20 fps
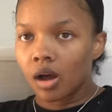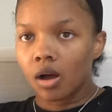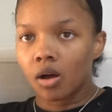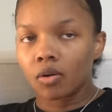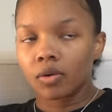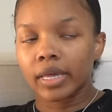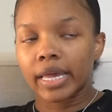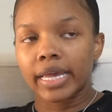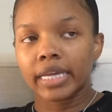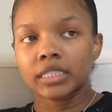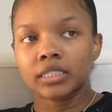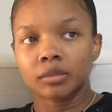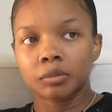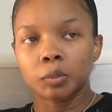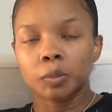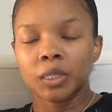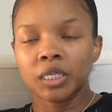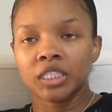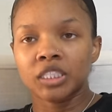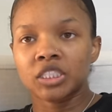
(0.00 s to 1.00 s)
Okay, June,
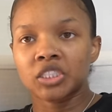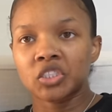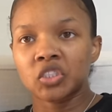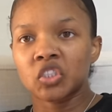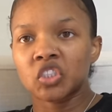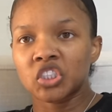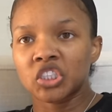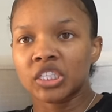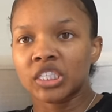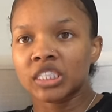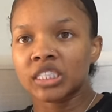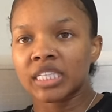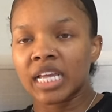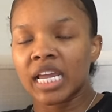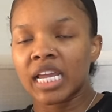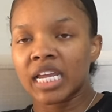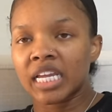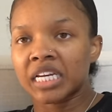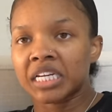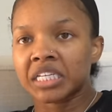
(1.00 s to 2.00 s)
but he still should have
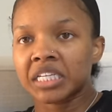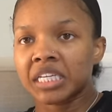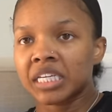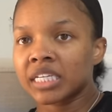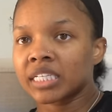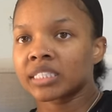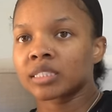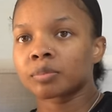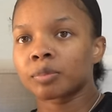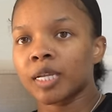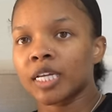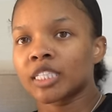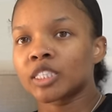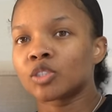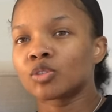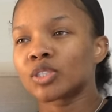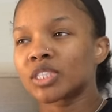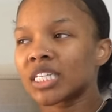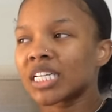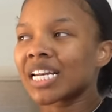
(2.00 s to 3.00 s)
stayed in the kid's place.
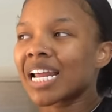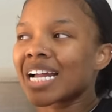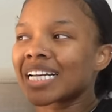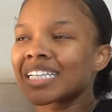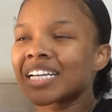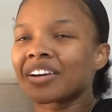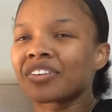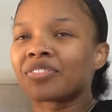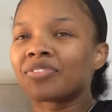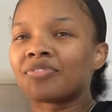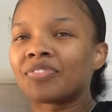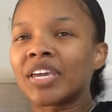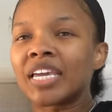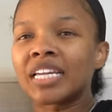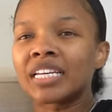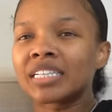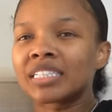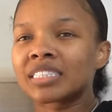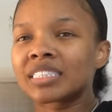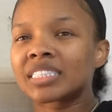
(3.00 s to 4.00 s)
You sitting out there
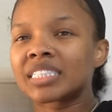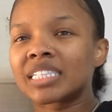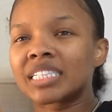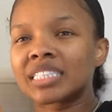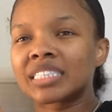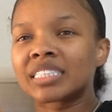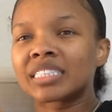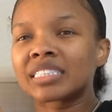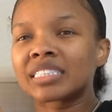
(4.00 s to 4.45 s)
feeding into his